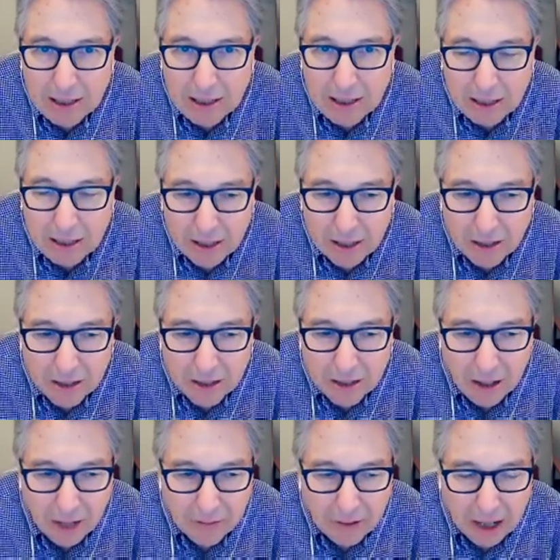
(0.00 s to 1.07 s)
in
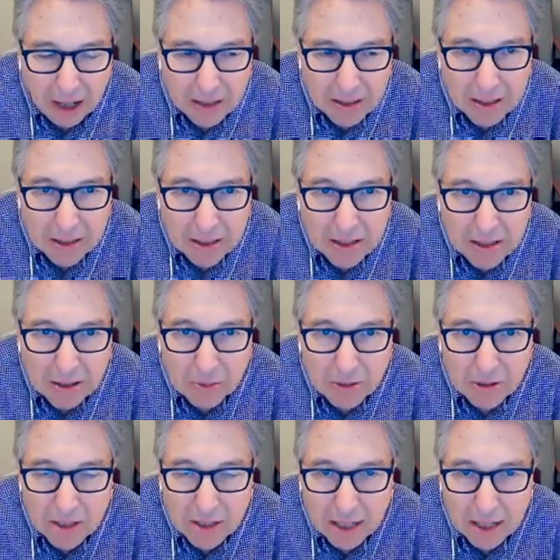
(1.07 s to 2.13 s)
nonviolence in the simple
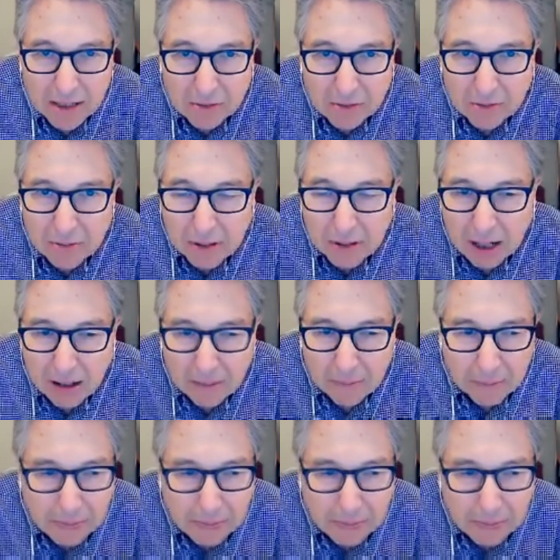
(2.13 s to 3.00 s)
sense of um,